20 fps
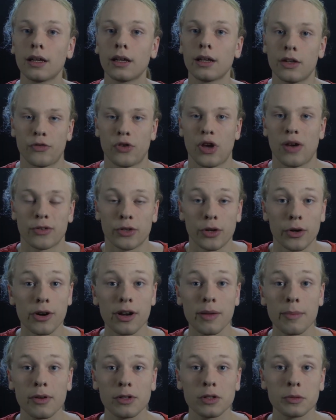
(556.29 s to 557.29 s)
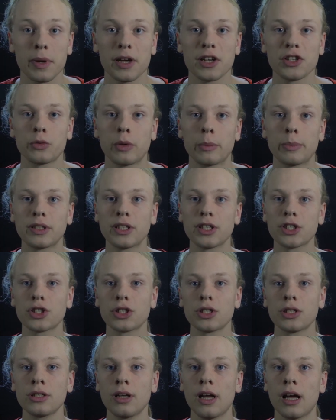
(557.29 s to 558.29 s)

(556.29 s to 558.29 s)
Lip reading: If you haven't heard about spaced repetition,